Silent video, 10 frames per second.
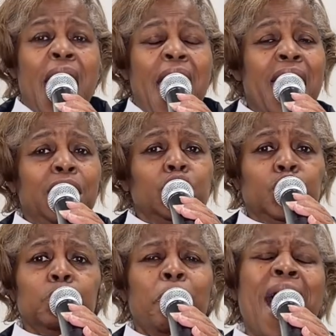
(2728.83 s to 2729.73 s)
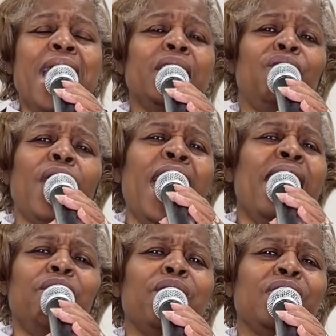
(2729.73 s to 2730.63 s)
And in spite of
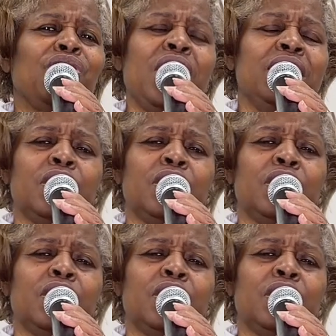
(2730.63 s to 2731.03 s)
everything